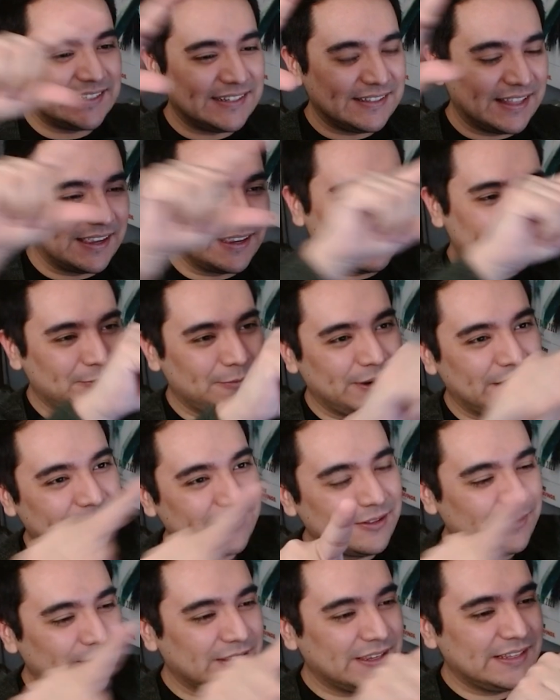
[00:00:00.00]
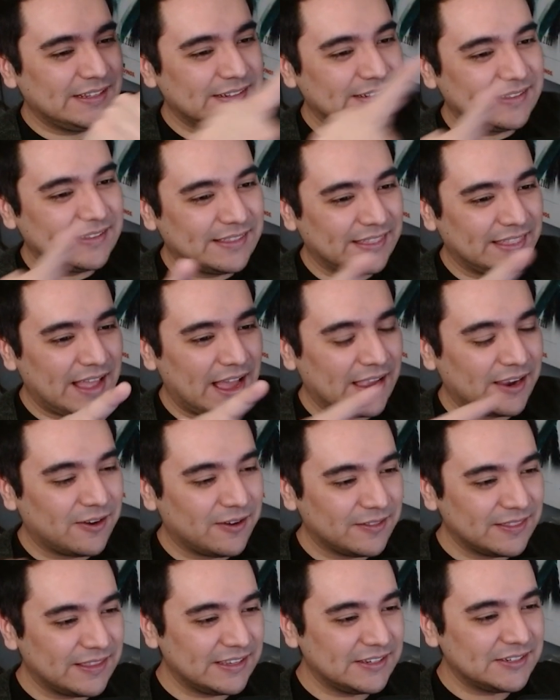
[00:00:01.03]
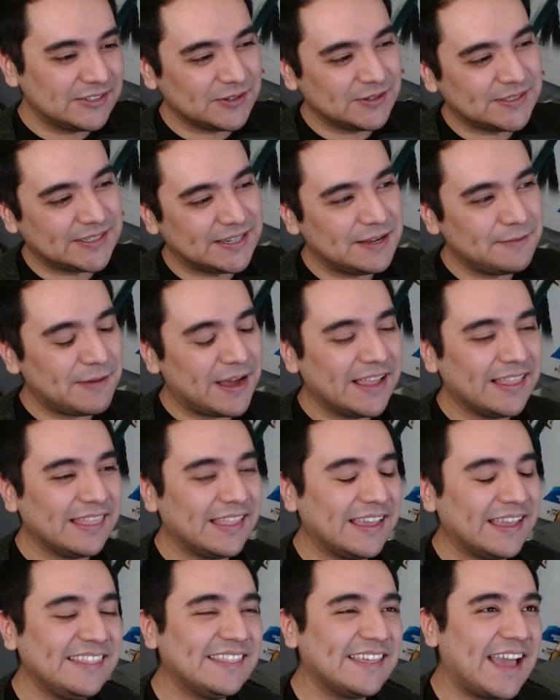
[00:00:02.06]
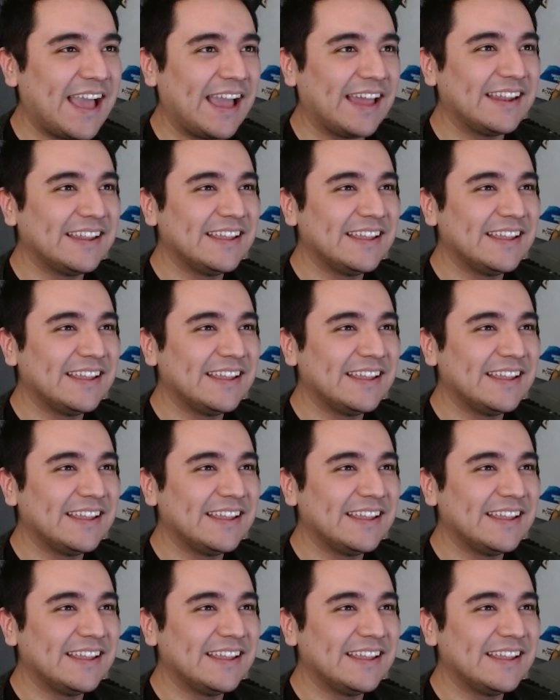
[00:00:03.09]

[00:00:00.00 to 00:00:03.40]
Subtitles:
like weird looking icon thing shows up. I like that.